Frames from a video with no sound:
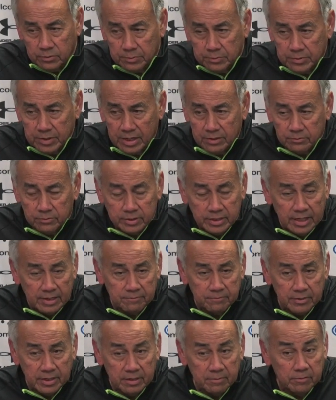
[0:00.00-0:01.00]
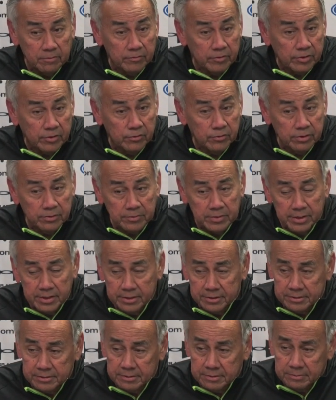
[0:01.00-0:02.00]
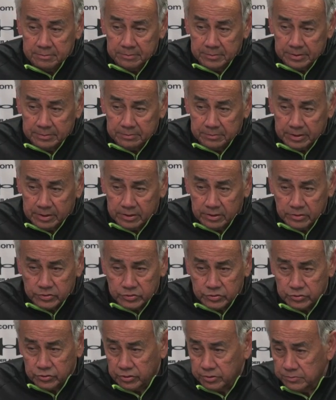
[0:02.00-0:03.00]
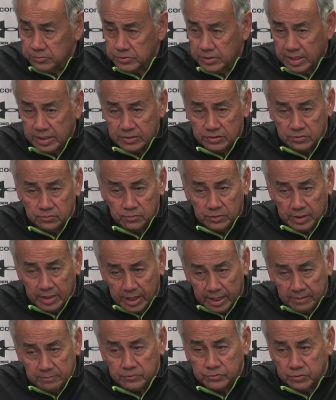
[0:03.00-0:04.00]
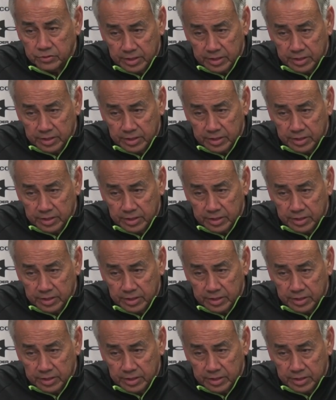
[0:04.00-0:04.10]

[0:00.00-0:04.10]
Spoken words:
We probably would not have been able to recruit him here, but because of circumstances, we got him.